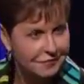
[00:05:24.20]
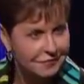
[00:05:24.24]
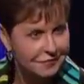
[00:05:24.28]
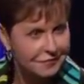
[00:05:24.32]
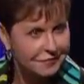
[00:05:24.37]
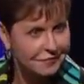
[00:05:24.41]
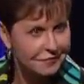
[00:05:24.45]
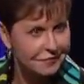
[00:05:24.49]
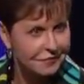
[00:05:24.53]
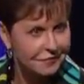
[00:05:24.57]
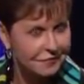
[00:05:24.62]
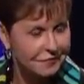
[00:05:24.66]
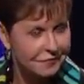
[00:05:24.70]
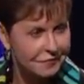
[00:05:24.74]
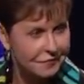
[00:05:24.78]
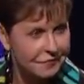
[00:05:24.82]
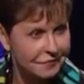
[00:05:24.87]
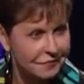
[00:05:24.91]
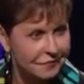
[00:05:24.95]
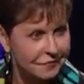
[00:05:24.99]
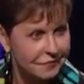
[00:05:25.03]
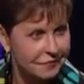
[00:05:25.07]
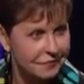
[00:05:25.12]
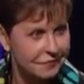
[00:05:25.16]

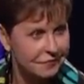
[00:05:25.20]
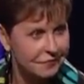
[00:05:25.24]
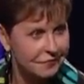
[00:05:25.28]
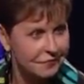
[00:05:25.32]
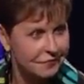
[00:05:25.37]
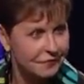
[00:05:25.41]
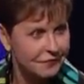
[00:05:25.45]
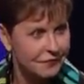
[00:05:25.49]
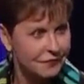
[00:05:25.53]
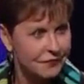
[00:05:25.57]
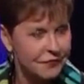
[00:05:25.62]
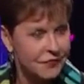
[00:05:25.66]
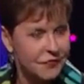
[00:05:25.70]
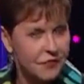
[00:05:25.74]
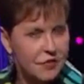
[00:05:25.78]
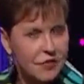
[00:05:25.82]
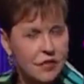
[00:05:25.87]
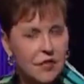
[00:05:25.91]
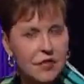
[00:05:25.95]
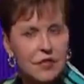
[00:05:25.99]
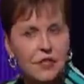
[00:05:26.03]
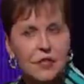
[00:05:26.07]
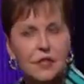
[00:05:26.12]
Nobody speaks.